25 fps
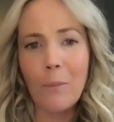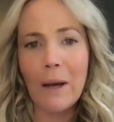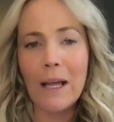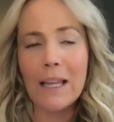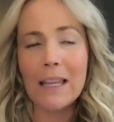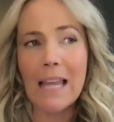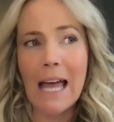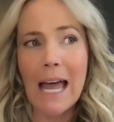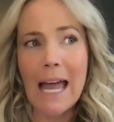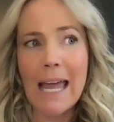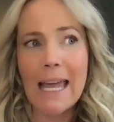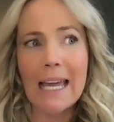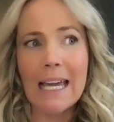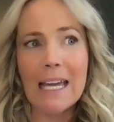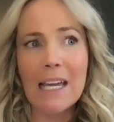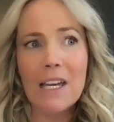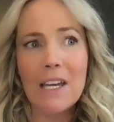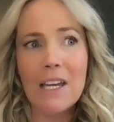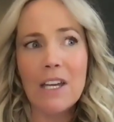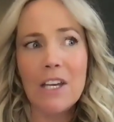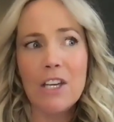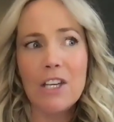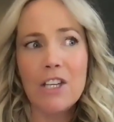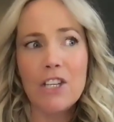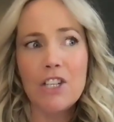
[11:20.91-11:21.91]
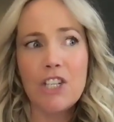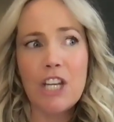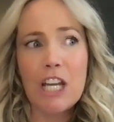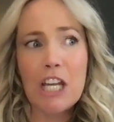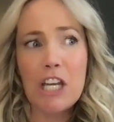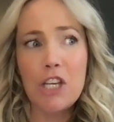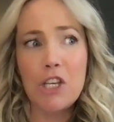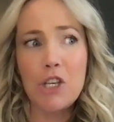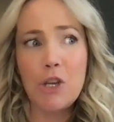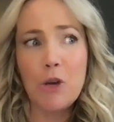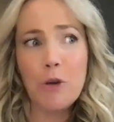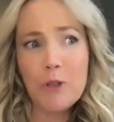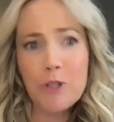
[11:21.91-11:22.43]
but like she
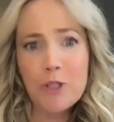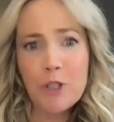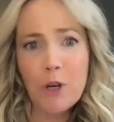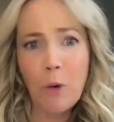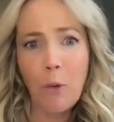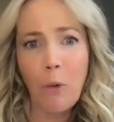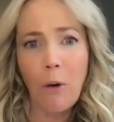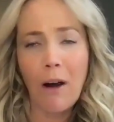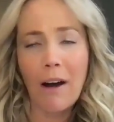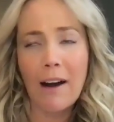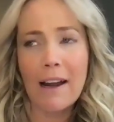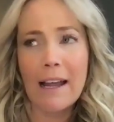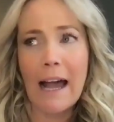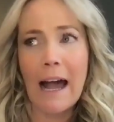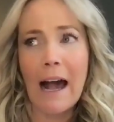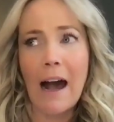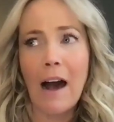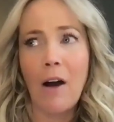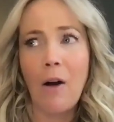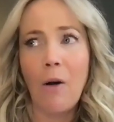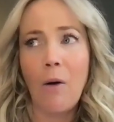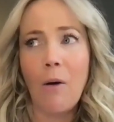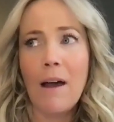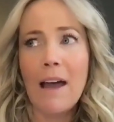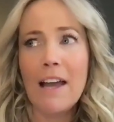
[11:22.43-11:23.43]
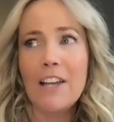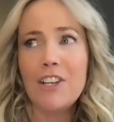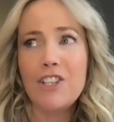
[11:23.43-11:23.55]
used to work out.